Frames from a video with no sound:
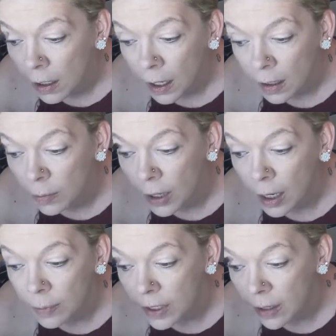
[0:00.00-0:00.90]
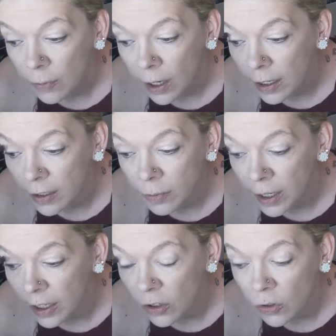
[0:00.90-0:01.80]
kind of pop that right into
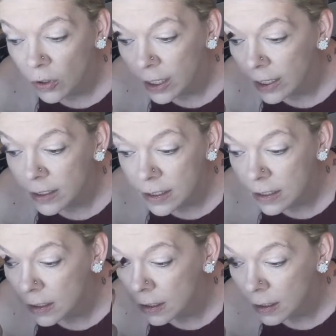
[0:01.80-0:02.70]
my crease.